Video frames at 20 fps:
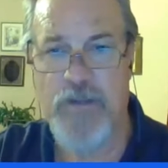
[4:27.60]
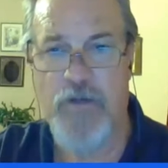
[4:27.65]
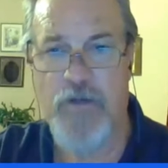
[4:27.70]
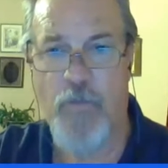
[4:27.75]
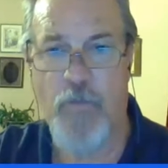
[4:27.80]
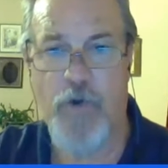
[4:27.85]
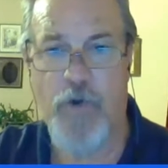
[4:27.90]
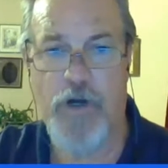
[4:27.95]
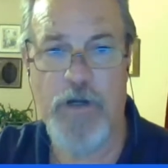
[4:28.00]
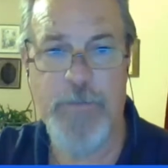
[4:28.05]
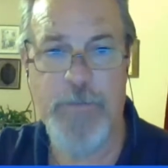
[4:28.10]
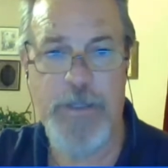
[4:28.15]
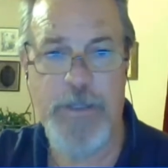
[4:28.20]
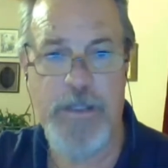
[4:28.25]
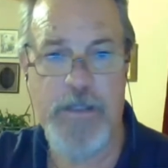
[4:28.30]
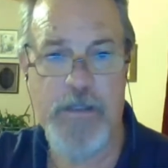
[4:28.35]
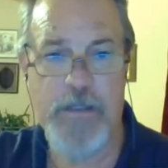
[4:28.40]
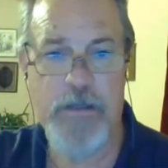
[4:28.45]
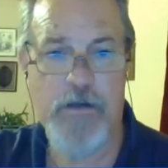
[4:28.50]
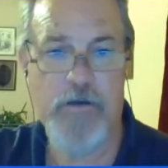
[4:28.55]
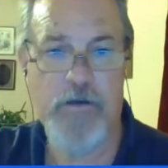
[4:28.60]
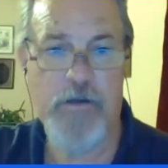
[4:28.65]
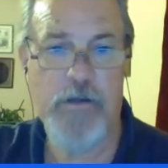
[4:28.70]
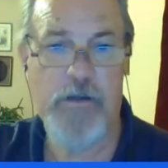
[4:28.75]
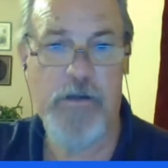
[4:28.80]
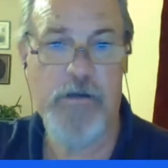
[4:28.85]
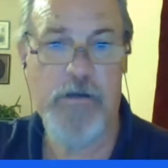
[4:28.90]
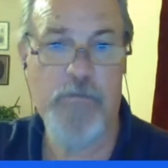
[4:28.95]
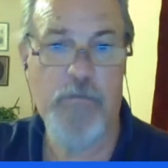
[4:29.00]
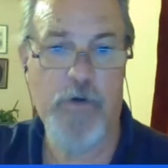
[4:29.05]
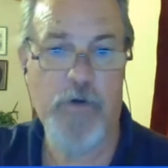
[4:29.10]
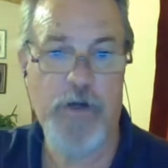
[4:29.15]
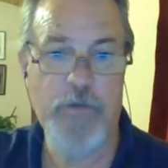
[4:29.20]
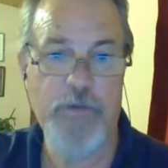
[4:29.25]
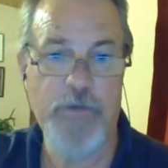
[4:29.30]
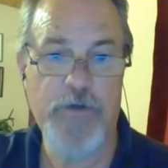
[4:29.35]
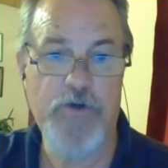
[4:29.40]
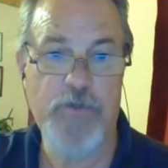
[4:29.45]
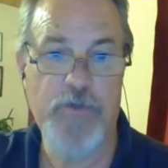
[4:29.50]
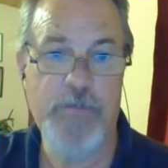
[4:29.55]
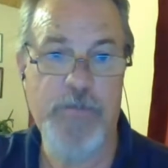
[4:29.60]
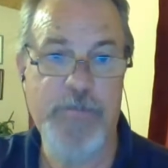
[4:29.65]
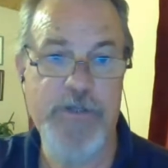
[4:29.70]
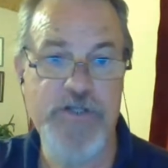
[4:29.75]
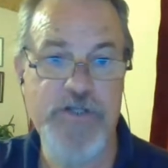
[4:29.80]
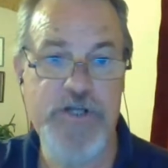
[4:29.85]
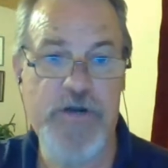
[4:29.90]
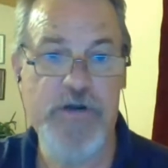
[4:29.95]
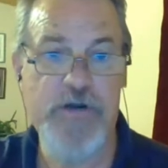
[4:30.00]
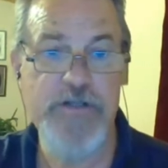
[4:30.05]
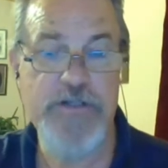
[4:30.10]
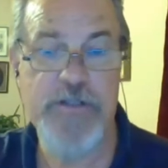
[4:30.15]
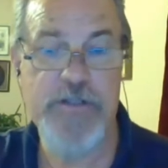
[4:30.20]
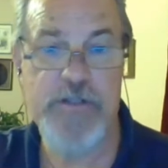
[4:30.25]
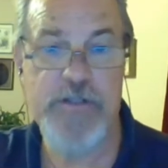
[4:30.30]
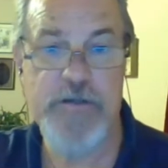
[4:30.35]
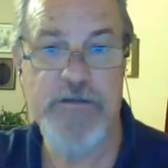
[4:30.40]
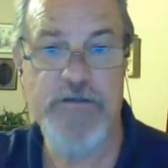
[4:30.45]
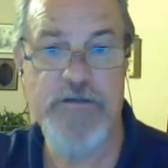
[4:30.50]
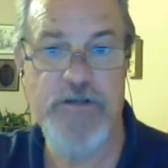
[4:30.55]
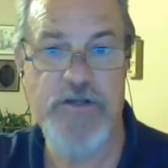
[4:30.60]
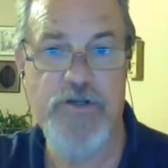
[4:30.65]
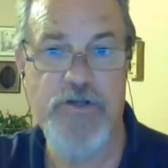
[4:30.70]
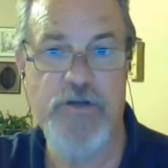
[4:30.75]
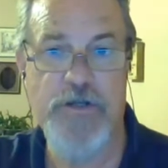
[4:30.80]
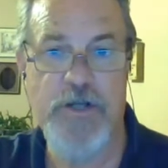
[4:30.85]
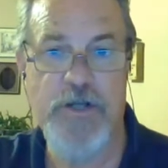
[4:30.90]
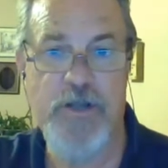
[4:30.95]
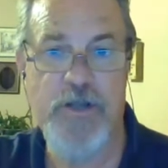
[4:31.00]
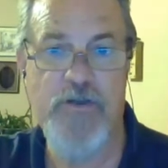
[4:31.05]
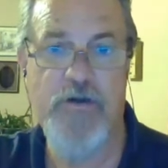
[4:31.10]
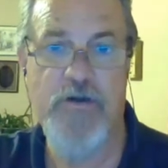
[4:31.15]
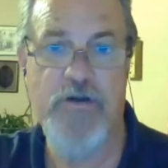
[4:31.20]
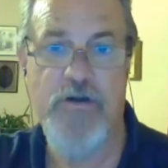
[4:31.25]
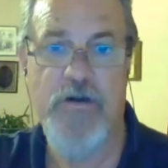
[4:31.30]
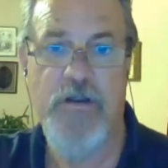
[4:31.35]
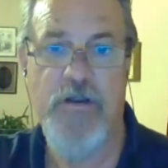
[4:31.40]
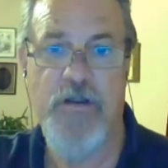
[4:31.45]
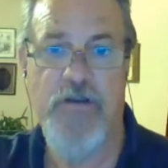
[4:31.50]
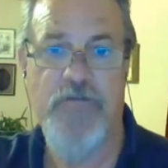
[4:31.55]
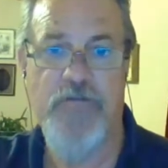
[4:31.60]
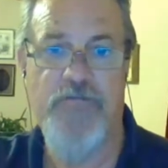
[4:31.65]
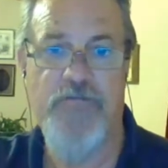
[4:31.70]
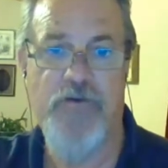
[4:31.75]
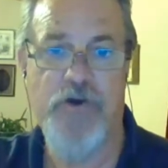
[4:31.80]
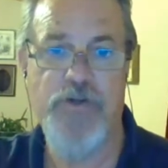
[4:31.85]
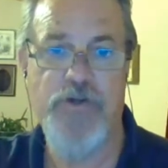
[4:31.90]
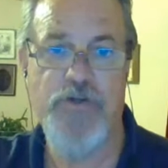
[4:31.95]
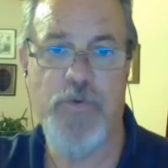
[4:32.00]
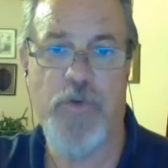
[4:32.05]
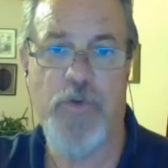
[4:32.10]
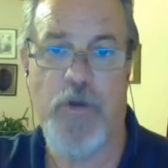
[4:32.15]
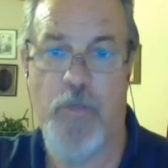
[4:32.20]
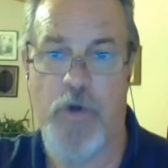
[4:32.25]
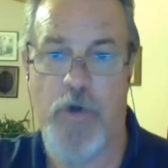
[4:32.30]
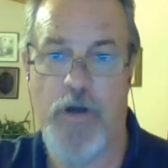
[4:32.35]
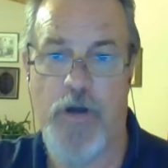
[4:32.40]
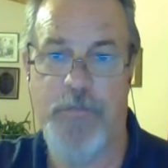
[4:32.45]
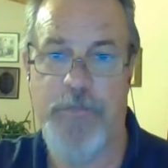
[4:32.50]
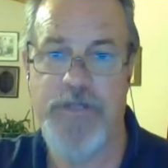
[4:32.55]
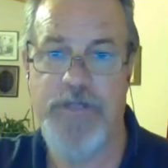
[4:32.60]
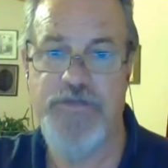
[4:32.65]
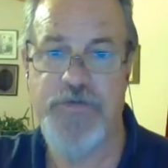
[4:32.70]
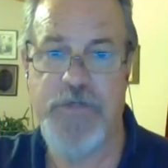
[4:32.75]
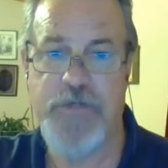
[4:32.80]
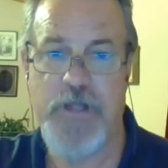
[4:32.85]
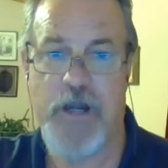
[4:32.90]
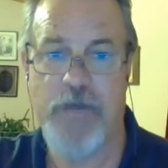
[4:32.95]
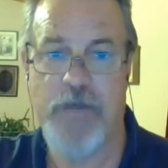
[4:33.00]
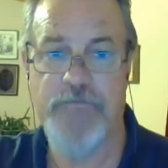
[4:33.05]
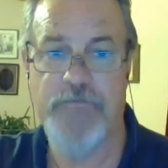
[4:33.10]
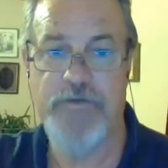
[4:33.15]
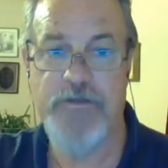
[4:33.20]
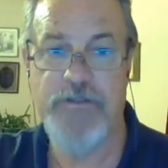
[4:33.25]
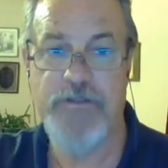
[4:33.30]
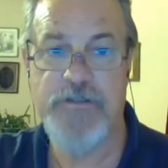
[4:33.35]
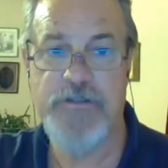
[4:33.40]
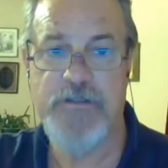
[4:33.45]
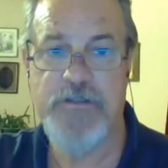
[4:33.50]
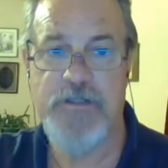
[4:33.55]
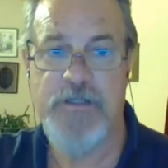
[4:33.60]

we're going to be working with a group of missionaries to do another virtual Awana Ministry Conference.